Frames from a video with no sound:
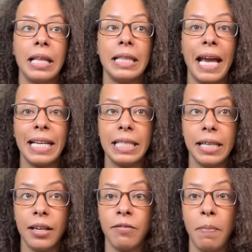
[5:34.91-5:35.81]
the
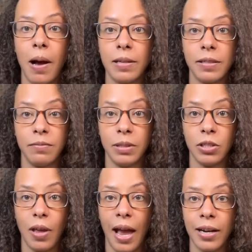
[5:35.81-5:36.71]
idea of positive
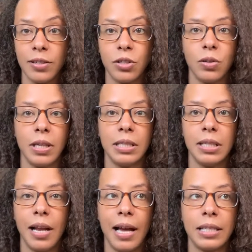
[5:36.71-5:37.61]
mental attitude is
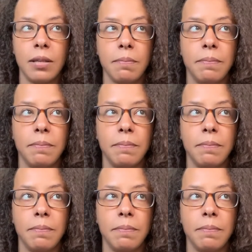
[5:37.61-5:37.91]
not to